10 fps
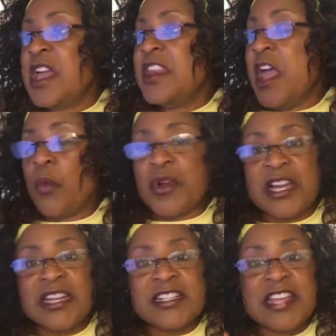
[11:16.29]
Now, we're
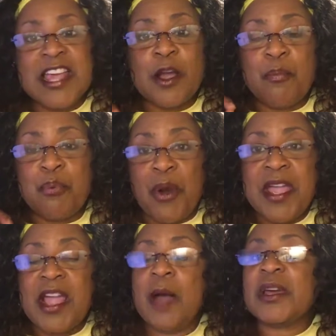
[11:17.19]
going to take a
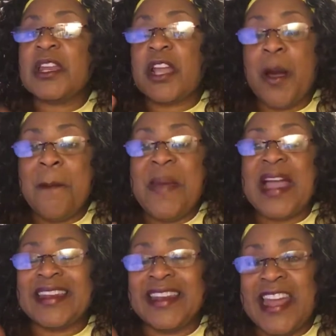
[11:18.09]
break. I'm going to come
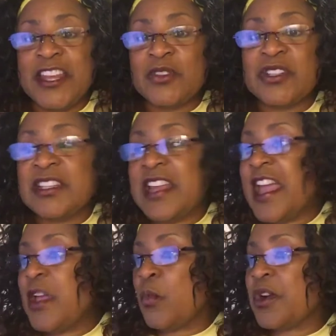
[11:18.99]
back later
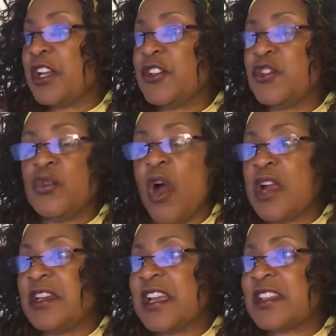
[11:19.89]
today, and we're going to do our
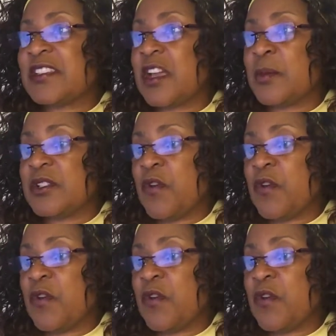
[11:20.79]
next segment.